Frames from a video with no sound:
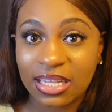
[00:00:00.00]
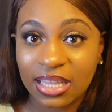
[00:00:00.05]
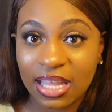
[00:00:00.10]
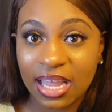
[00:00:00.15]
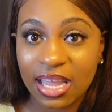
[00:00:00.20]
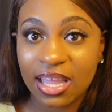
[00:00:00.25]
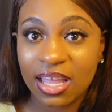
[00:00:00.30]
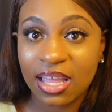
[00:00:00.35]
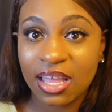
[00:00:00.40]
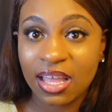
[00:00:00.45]

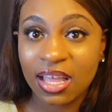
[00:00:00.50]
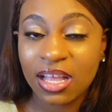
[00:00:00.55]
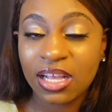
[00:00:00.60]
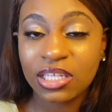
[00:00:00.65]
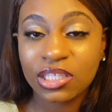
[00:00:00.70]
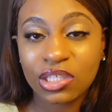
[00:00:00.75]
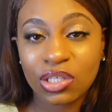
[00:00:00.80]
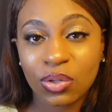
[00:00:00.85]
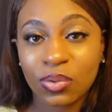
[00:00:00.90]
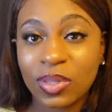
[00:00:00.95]
that.
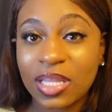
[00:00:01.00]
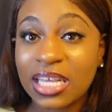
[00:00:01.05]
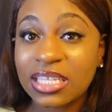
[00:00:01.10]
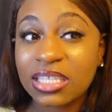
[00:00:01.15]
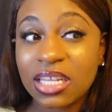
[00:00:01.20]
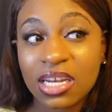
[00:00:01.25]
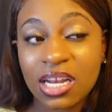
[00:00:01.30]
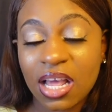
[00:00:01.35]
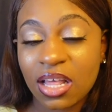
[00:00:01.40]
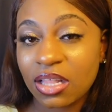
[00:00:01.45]
So that's
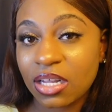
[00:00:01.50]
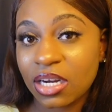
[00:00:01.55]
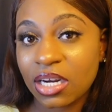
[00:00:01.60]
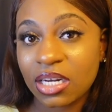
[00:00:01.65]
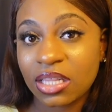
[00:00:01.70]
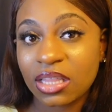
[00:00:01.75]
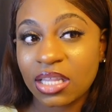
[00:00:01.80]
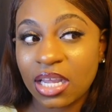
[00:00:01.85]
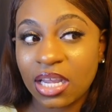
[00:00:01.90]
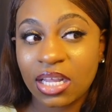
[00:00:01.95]
another
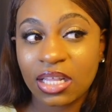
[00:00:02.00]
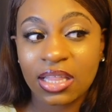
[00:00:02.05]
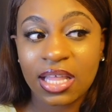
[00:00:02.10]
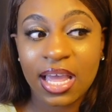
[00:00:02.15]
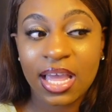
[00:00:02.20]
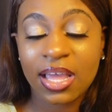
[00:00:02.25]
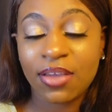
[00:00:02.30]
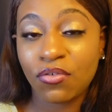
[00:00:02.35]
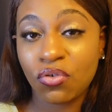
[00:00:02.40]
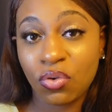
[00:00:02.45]
thing
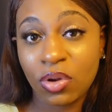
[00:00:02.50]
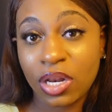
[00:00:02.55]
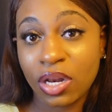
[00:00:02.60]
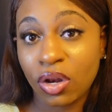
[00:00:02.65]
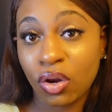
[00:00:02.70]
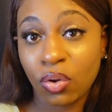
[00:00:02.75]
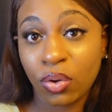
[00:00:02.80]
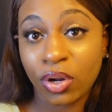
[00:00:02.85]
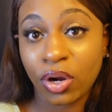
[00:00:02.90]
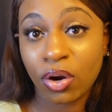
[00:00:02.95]
that if you did
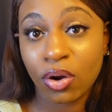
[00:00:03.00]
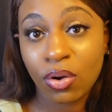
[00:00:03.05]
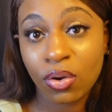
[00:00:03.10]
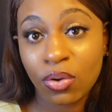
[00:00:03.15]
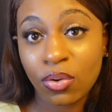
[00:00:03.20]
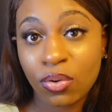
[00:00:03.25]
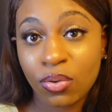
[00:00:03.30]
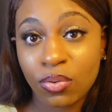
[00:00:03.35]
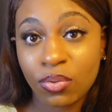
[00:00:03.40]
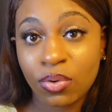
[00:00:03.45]
it on your
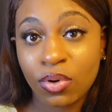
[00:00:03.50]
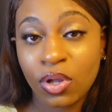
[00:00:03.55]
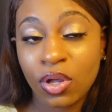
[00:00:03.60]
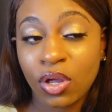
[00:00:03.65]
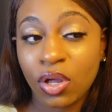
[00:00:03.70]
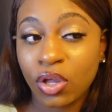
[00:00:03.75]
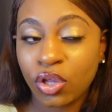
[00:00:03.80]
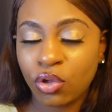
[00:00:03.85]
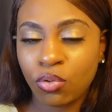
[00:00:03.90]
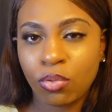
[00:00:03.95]
own,
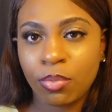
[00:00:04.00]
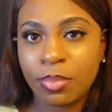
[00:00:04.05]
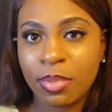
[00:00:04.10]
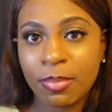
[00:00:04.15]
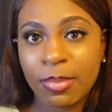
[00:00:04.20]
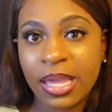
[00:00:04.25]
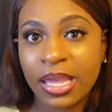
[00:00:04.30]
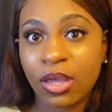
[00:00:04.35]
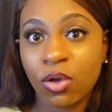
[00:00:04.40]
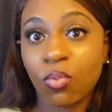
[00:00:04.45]
you would be
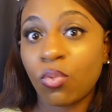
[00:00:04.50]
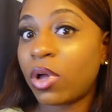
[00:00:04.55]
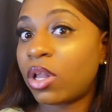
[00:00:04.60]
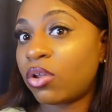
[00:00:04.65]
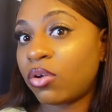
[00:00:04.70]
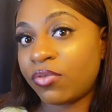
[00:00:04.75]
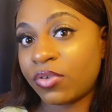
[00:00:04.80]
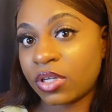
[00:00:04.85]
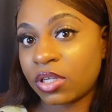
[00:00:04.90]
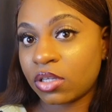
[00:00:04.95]
making well
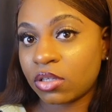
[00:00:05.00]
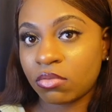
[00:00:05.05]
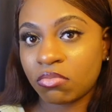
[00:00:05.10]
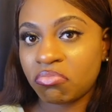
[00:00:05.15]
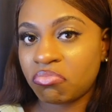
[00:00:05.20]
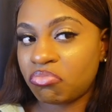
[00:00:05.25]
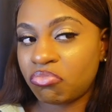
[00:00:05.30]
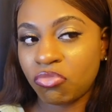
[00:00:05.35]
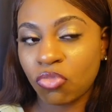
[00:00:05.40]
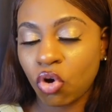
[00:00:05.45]
over
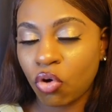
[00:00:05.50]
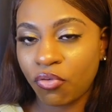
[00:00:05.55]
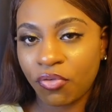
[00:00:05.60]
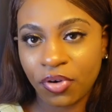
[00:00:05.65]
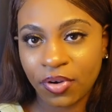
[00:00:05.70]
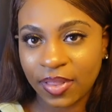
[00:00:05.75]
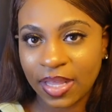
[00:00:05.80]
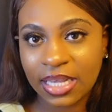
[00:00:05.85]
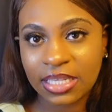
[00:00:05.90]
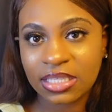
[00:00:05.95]

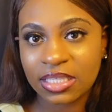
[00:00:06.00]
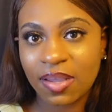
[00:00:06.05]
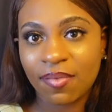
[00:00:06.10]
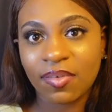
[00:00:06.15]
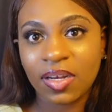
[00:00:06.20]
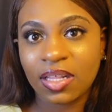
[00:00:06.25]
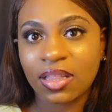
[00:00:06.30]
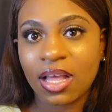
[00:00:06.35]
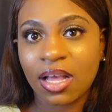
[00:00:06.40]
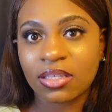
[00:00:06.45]
that
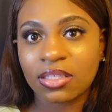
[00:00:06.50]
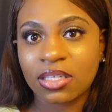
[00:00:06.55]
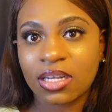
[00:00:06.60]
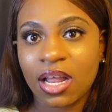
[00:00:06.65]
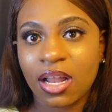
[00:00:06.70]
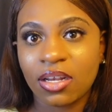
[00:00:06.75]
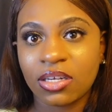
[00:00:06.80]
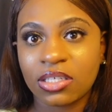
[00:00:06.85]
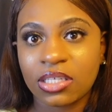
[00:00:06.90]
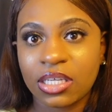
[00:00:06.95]

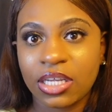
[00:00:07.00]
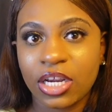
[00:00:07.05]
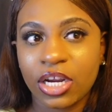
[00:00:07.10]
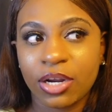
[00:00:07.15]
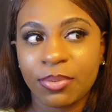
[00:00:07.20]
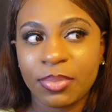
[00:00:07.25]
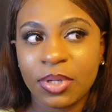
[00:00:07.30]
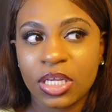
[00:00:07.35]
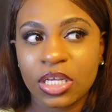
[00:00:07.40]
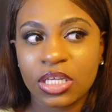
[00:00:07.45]
$70,000 a year,
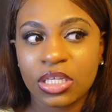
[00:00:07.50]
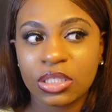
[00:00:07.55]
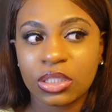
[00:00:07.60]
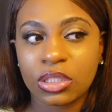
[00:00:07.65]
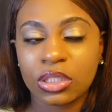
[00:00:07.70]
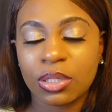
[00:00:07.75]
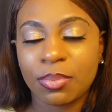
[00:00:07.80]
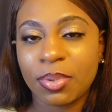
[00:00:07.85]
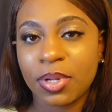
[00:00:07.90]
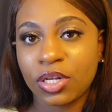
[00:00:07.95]
because
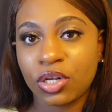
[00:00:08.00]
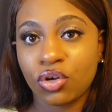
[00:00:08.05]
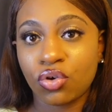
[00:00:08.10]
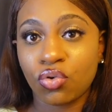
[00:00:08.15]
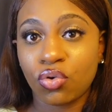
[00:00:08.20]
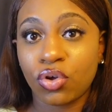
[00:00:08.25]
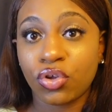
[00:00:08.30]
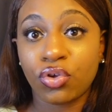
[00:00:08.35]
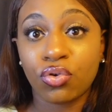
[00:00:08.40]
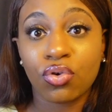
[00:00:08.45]
depending
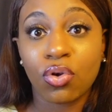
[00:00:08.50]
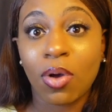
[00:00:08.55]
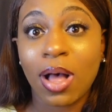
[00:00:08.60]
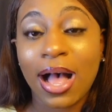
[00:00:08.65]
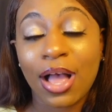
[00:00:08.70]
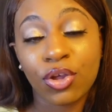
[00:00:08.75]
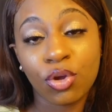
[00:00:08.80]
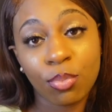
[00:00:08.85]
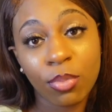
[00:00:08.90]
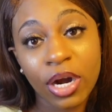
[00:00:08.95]
on, you know,
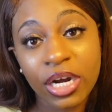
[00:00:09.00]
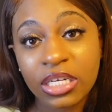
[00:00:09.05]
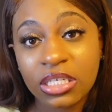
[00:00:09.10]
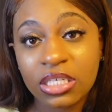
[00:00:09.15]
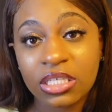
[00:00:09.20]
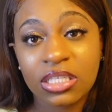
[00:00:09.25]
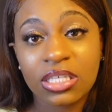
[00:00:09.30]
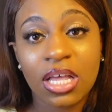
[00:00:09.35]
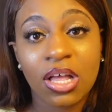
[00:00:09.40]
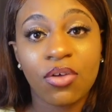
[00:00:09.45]
how you market
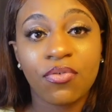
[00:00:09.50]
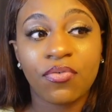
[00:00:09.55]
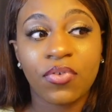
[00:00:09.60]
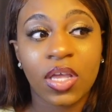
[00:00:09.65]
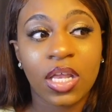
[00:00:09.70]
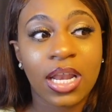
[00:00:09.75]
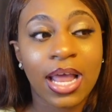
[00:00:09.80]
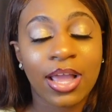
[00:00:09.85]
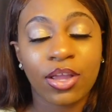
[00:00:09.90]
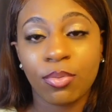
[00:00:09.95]
yourself
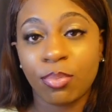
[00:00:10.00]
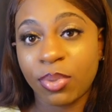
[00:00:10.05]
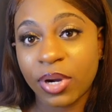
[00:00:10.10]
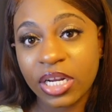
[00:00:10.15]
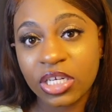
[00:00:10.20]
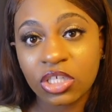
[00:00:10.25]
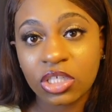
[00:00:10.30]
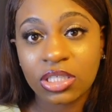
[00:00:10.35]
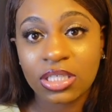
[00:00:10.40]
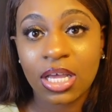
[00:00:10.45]
and how you
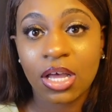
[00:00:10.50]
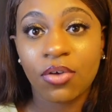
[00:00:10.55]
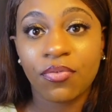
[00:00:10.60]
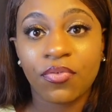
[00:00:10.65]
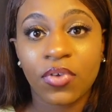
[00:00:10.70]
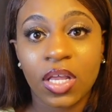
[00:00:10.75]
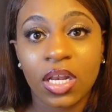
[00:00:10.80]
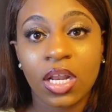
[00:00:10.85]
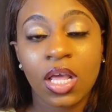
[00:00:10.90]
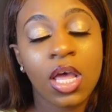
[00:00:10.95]
brand yourself
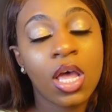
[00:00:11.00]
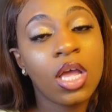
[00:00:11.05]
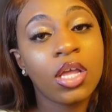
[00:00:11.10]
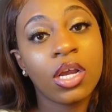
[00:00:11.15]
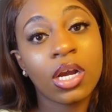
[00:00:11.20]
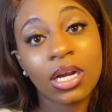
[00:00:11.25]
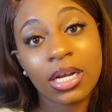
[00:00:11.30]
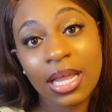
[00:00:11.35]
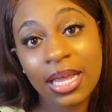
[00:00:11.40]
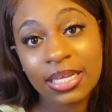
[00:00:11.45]
and
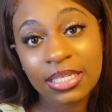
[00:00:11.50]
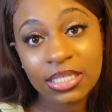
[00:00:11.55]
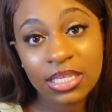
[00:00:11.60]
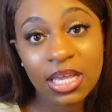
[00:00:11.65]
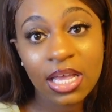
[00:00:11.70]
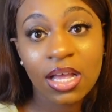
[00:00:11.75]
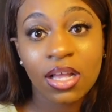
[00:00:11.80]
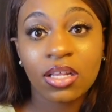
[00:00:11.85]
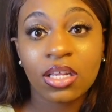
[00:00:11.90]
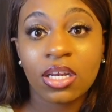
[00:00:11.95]
your
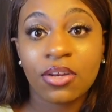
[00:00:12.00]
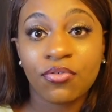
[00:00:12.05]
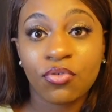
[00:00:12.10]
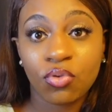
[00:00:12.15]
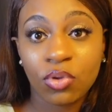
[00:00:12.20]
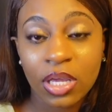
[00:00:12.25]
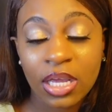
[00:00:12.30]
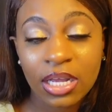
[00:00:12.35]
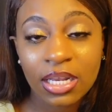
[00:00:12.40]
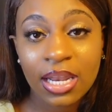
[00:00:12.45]
clientele, and if you
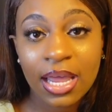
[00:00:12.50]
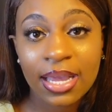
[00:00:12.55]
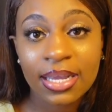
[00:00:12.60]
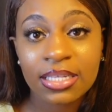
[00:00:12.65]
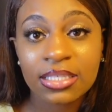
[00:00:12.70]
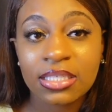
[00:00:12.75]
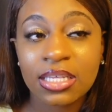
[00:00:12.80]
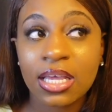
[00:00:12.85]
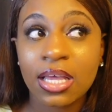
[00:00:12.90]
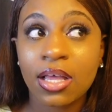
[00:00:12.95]
get
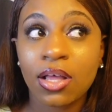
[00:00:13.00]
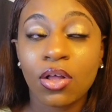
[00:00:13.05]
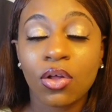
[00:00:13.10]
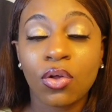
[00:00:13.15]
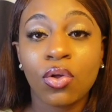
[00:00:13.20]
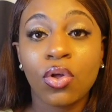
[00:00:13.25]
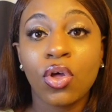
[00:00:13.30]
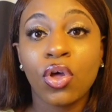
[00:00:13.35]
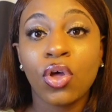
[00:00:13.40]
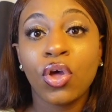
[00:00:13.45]
clientele
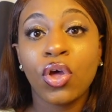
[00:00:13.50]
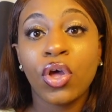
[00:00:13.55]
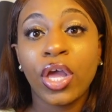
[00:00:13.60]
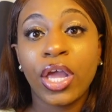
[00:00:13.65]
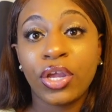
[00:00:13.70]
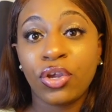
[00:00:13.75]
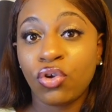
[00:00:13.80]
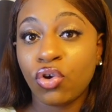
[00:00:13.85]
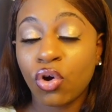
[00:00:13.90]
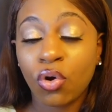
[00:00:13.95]
and
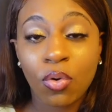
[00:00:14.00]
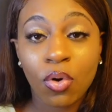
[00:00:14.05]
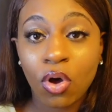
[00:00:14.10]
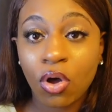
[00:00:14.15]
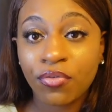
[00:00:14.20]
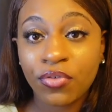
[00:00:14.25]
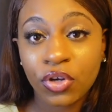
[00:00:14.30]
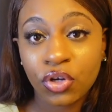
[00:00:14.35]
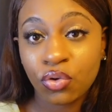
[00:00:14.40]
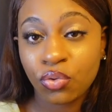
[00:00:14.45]
you go
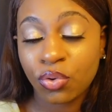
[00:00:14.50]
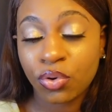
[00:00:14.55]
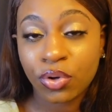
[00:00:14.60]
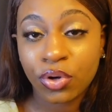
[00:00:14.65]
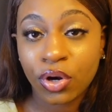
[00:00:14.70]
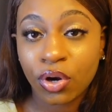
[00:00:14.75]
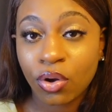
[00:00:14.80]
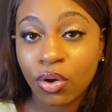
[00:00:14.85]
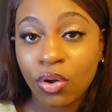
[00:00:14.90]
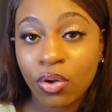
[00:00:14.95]
off and do it on
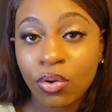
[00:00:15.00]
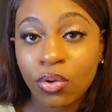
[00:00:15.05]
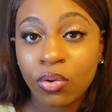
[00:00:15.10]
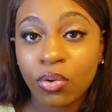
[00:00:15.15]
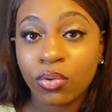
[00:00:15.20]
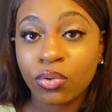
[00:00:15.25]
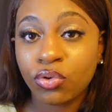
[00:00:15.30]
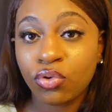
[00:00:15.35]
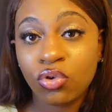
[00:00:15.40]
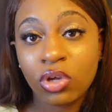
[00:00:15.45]
your
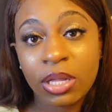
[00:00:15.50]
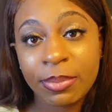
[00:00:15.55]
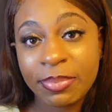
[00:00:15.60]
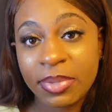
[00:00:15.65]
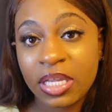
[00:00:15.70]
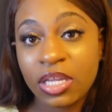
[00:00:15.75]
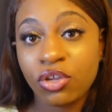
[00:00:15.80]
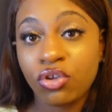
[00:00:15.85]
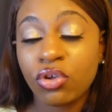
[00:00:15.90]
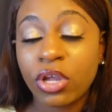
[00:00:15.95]
own, you could
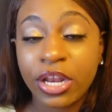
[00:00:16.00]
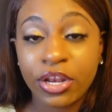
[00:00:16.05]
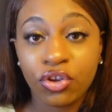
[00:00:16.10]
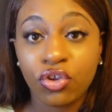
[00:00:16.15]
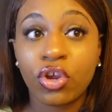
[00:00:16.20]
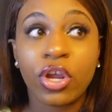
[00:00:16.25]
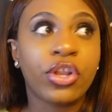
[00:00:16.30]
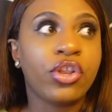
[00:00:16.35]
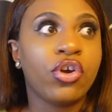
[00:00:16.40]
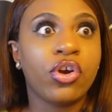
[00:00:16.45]
be,
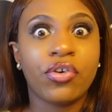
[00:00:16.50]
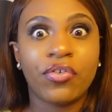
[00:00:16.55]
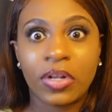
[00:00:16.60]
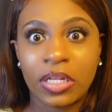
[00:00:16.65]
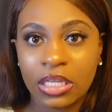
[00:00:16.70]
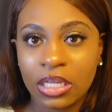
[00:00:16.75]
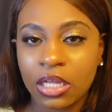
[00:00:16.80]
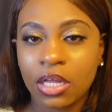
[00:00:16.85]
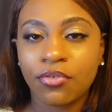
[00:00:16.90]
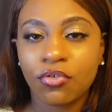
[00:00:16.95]
and you're really
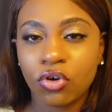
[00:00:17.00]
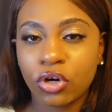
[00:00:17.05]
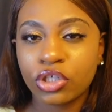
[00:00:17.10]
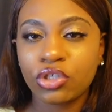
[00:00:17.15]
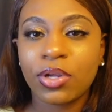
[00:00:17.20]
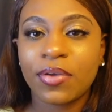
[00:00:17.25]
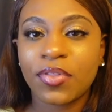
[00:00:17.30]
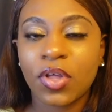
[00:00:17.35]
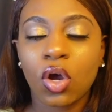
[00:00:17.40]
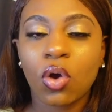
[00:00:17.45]
good. Of course,
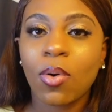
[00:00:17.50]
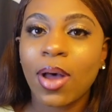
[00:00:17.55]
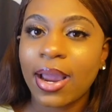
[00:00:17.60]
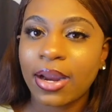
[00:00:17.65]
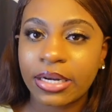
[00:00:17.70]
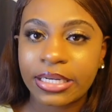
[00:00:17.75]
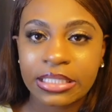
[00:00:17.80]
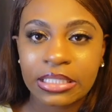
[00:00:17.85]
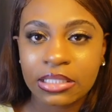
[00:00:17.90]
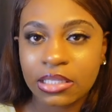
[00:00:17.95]
you have to acquire
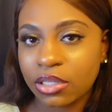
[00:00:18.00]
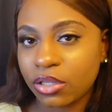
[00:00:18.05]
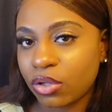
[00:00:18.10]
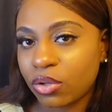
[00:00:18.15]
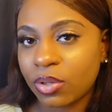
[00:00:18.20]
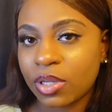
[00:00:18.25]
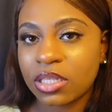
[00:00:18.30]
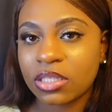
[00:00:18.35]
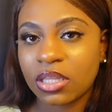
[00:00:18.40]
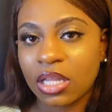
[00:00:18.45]
the skill
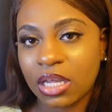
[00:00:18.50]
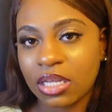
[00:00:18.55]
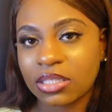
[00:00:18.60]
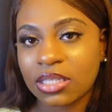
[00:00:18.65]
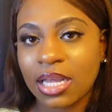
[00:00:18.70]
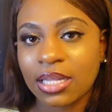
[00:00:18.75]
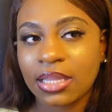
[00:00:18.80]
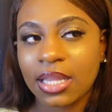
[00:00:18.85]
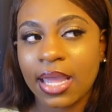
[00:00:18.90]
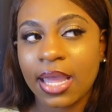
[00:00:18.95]
and things
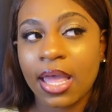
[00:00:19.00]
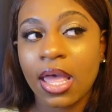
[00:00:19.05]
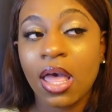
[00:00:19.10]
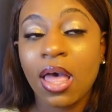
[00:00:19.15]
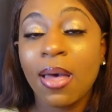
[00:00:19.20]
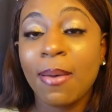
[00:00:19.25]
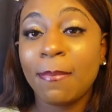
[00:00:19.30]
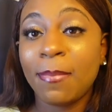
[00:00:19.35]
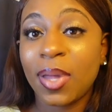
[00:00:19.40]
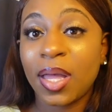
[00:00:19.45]
like that,
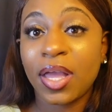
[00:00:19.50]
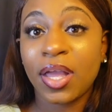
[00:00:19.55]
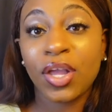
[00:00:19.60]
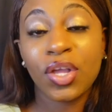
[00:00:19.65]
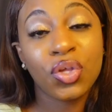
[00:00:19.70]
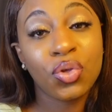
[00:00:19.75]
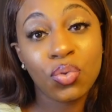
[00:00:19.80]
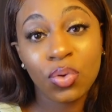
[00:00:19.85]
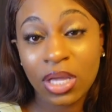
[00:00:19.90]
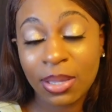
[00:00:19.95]
but
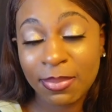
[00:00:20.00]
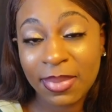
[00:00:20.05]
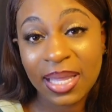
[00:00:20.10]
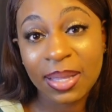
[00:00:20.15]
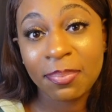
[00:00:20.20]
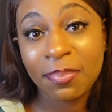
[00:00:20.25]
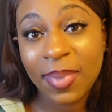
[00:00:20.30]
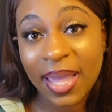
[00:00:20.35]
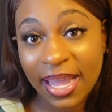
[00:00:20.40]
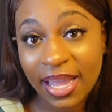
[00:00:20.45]
you can
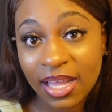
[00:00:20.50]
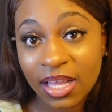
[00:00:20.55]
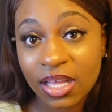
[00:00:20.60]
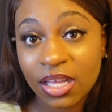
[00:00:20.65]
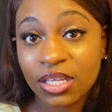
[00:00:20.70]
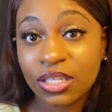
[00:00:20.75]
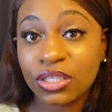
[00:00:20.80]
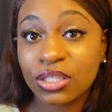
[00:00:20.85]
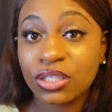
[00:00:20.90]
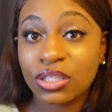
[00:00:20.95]
make bank.
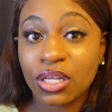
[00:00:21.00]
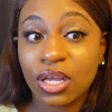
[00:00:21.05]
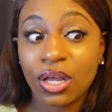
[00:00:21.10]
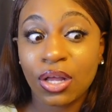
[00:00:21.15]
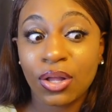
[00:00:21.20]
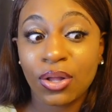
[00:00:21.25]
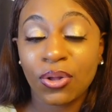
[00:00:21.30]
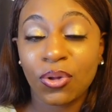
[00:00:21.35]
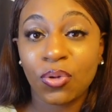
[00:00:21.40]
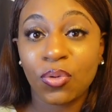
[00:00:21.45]

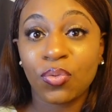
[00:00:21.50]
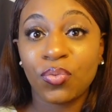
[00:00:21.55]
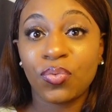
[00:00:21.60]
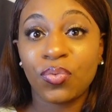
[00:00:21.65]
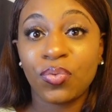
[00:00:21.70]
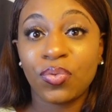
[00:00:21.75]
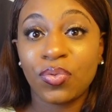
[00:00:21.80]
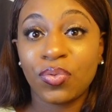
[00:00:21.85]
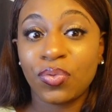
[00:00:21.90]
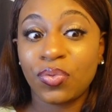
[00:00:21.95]
So
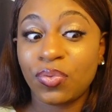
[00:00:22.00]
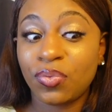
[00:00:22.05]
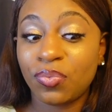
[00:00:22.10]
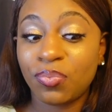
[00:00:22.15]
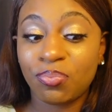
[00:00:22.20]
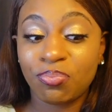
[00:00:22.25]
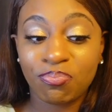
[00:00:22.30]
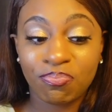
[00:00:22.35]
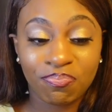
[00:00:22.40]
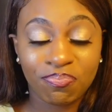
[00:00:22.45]

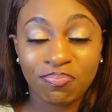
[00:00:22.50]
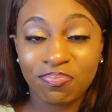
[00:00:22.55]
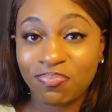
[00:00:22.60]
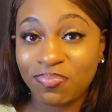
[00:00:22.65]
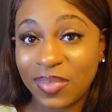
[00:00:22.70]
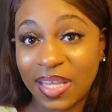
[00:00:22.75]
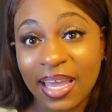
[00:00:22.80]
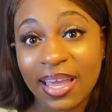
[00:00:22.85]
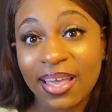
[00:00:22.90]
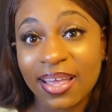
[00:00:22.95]

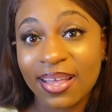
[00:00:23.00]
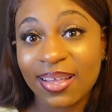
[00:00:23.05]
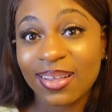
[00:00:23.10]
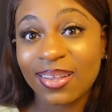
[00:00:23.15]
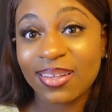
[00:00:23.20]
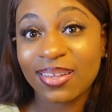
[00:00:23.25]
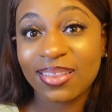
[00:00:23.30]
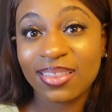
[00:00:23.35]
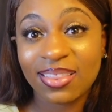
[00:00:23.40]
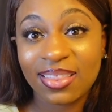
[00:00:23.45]
yeah,
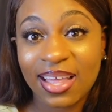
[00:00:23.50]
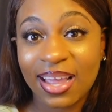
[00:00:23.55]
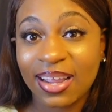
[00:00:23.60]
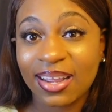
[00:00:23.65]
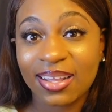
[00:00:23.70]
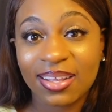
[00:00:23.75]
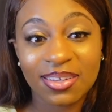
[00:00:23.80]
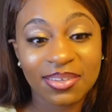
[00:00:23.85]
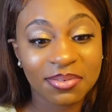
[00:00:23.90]
like,